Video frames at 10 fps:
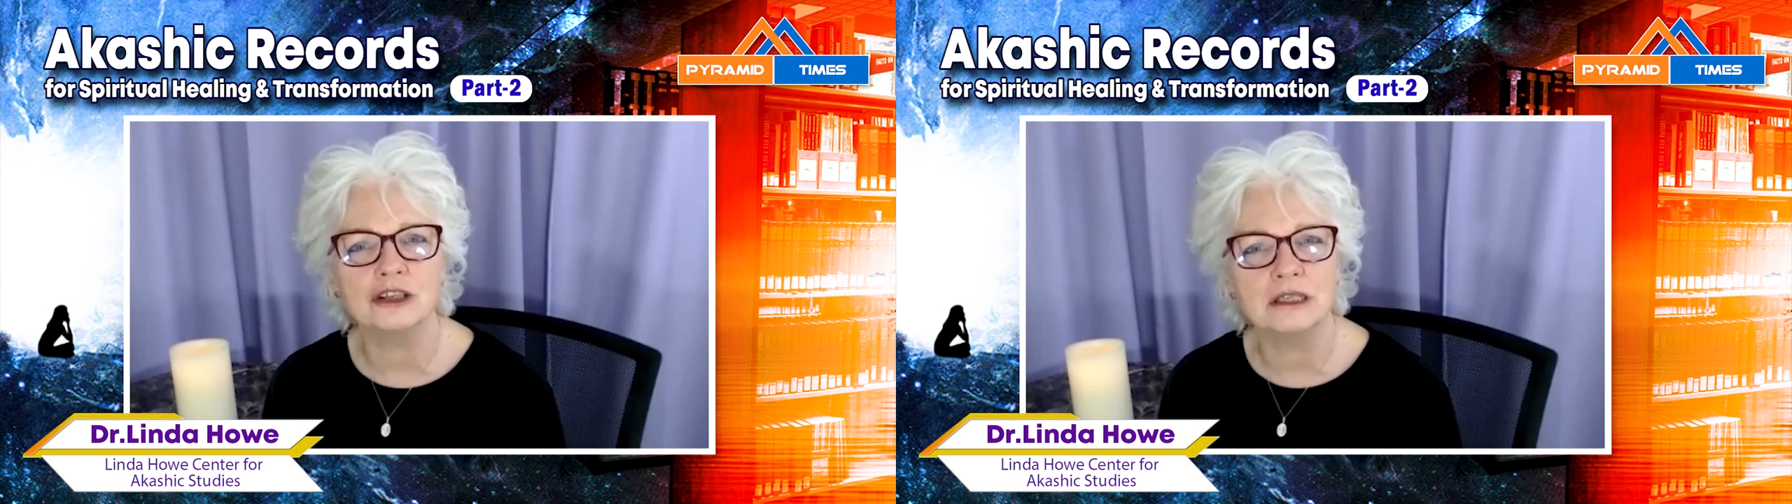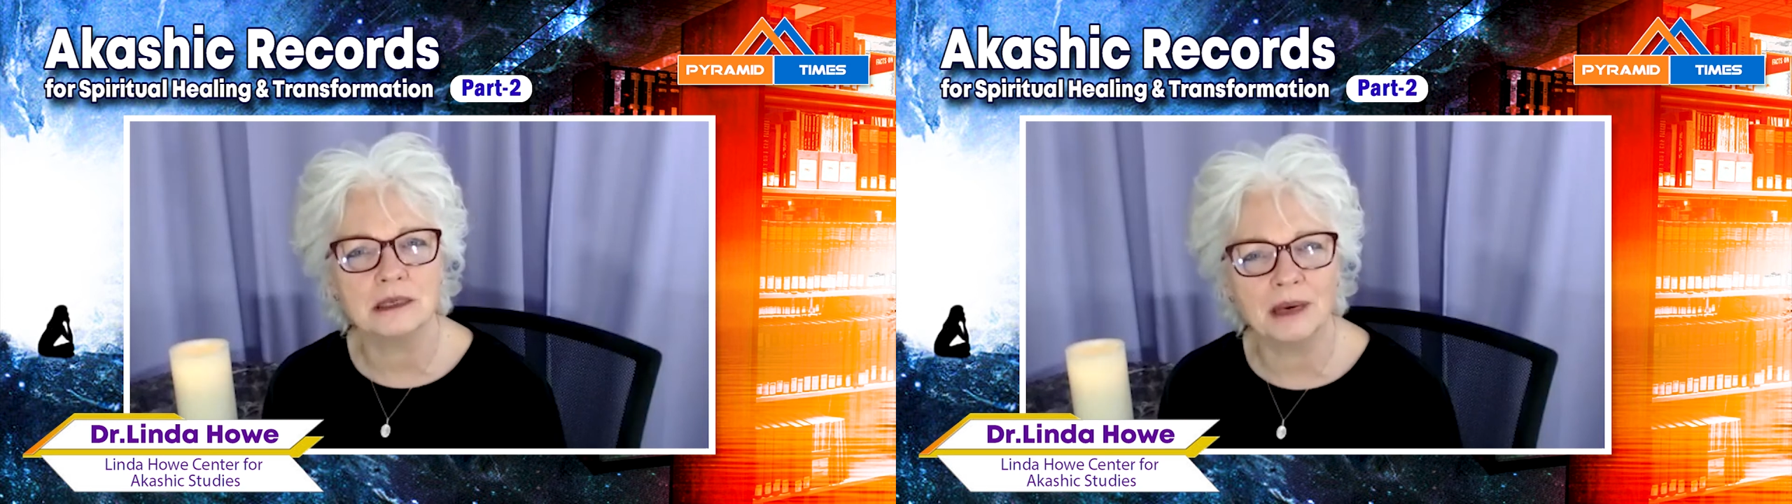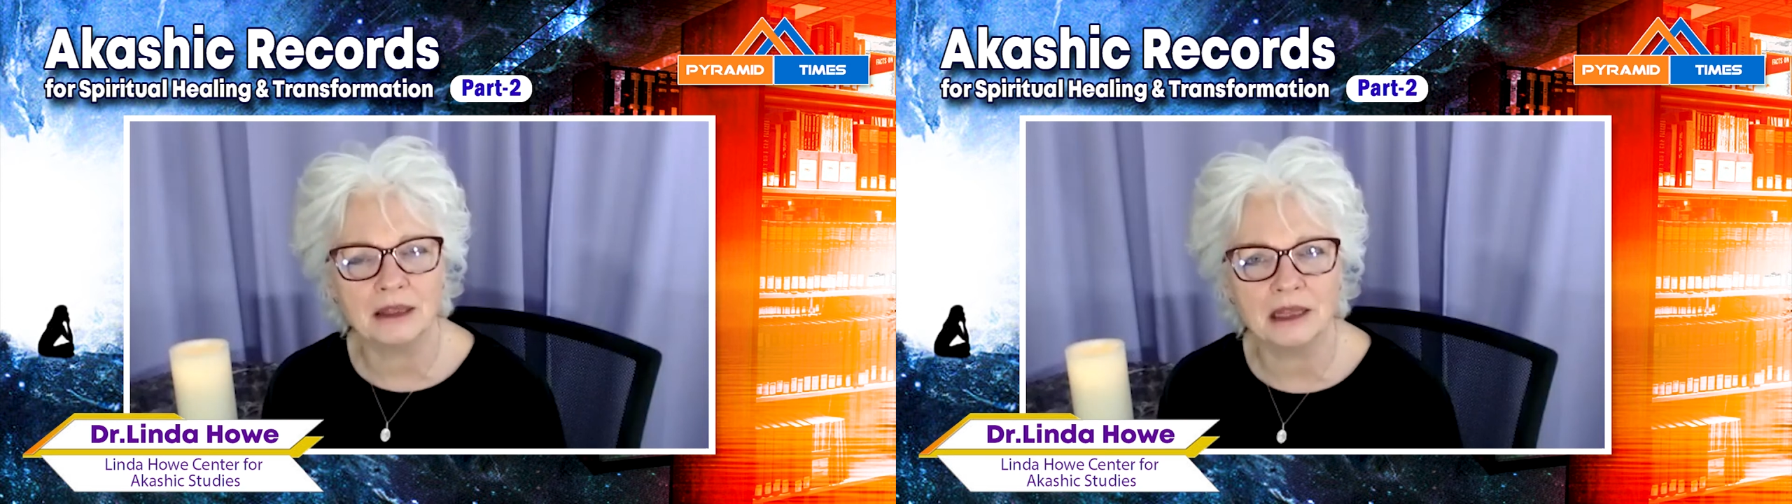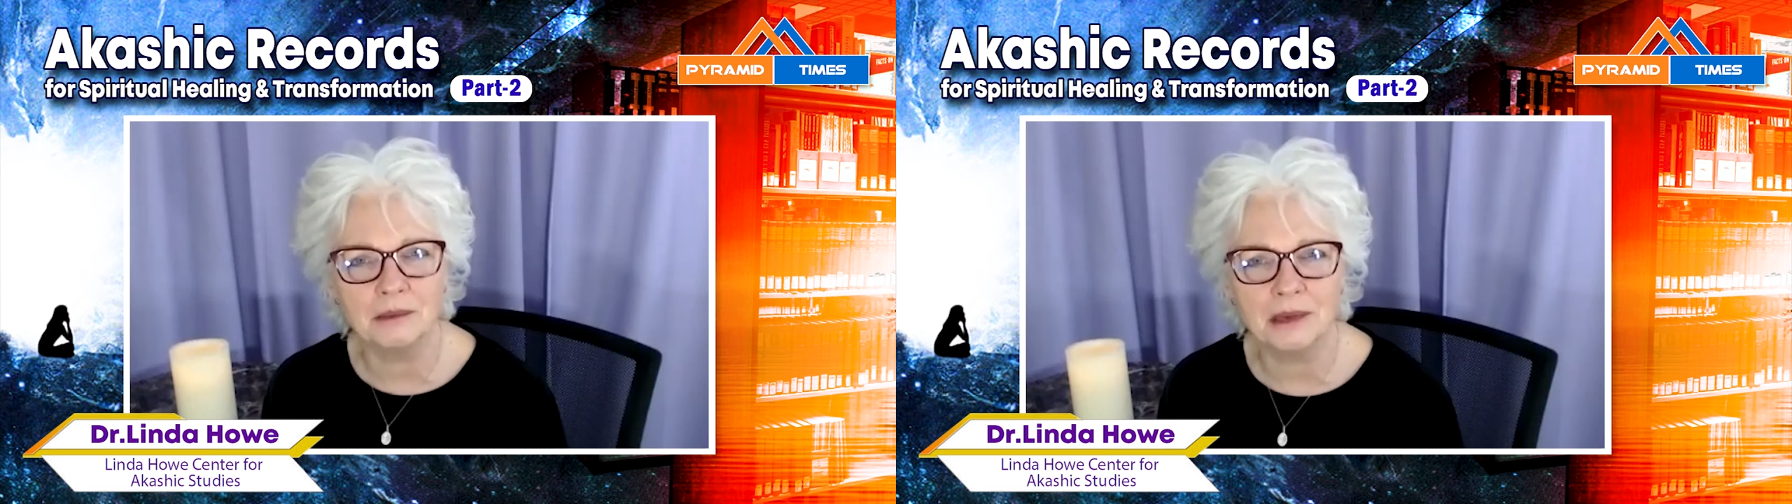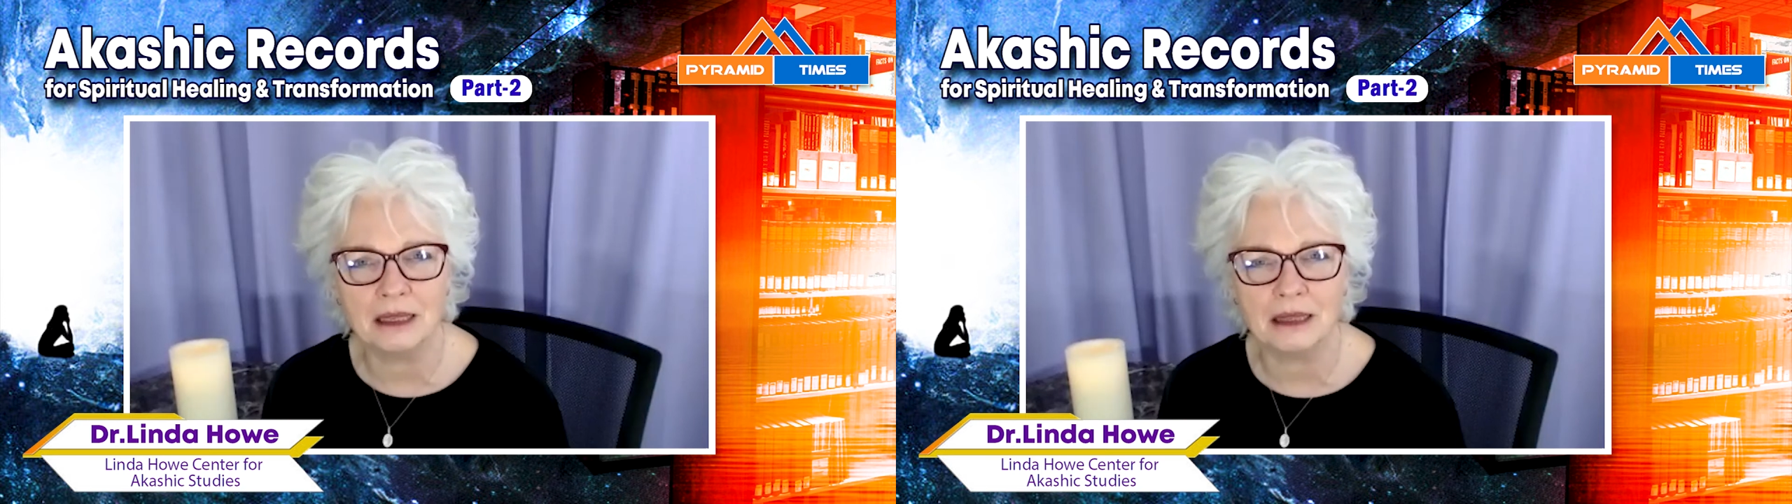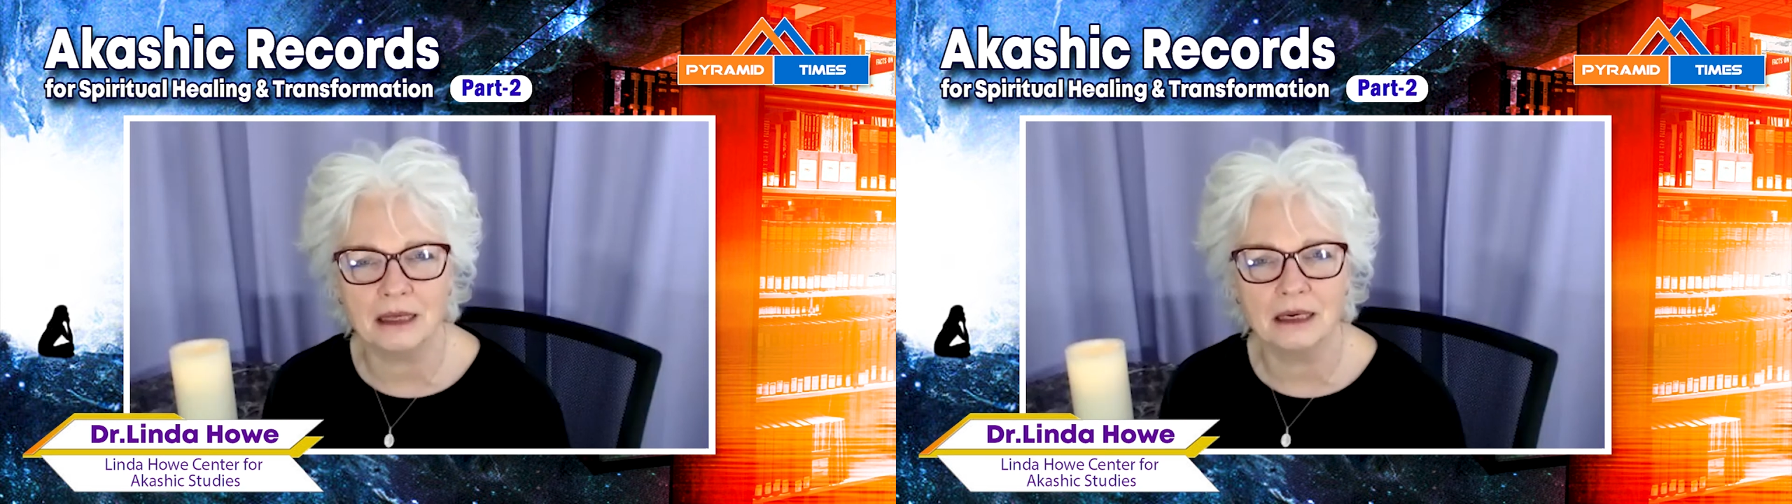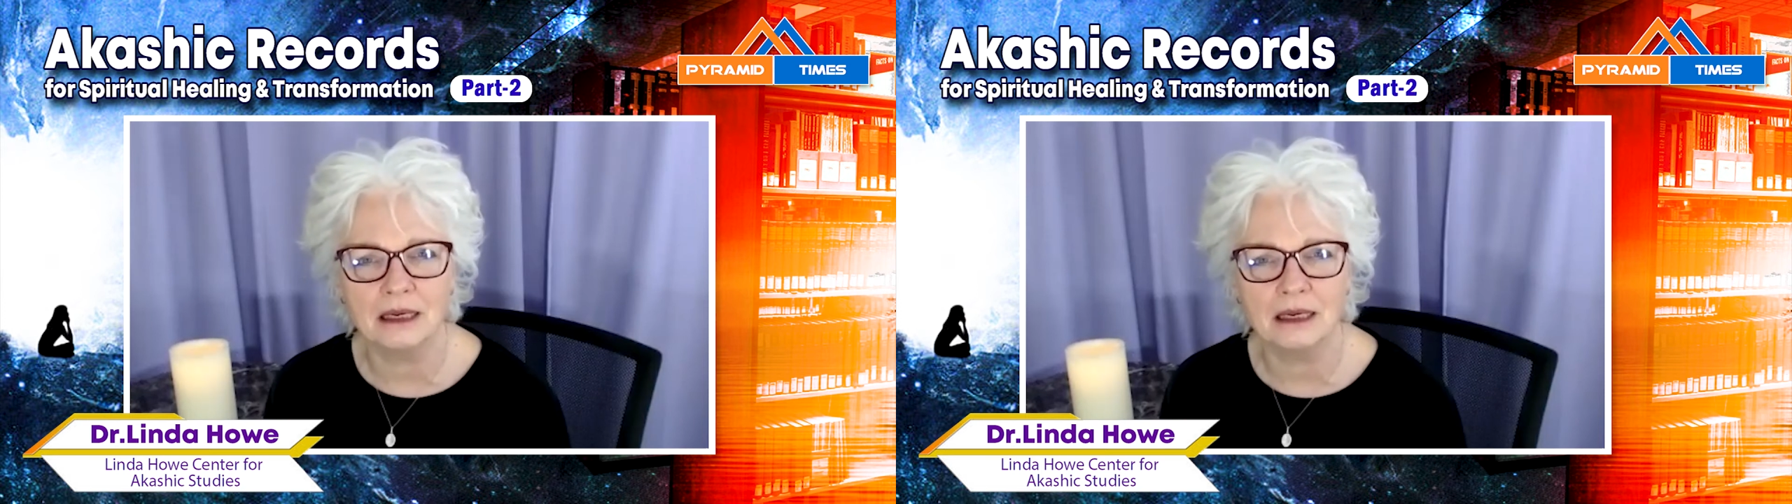is about the method.